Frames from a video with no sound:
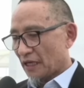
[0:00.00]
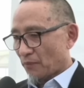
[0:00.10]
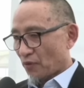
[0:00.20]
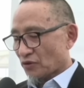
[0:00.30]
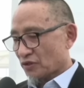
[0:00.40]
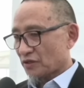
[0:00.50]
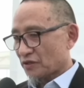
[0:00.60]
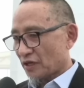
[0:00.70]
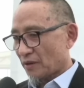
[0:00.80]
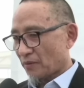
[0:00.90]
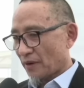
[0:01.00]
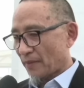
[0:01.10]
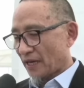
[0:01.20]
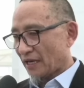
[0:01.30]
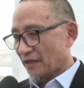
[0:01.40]
In the process,
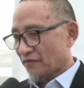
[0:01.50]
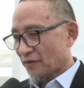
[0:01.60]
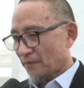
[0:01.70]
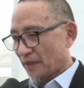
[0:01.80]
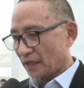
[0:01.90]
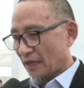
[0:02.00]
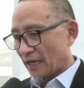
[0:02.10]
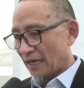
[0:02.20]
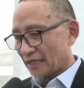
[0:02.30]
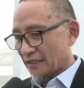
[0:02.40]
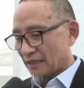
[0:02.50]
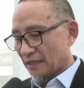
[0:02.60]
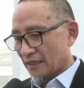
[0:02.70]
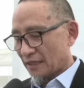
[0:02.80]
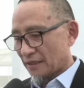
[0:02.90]
we may not even be
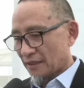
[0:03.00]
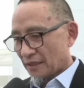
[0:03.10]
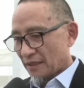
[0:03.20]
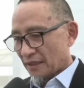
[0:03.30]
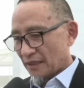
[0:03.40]
electing the